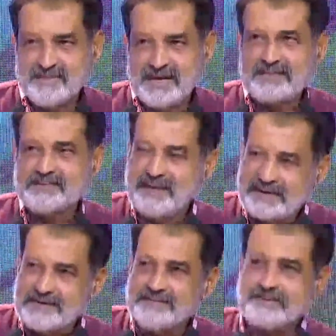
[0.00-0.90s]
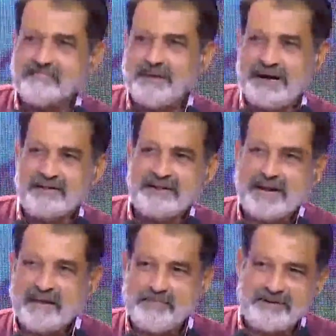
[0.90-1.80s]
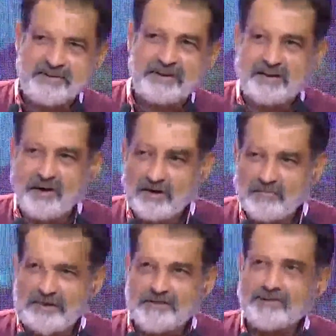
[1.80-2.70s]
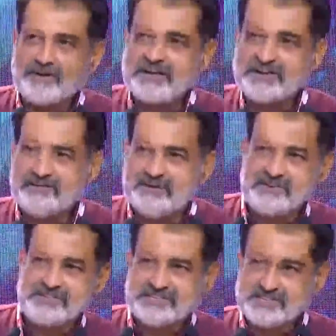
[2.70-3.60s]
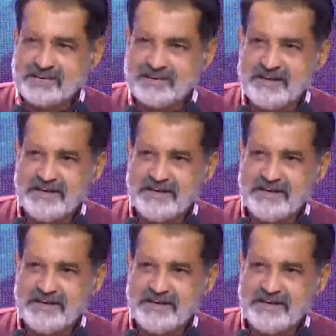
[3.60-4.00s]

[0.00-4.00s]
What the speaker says: And these cycles are part of the capitalistic economy of creative destruction.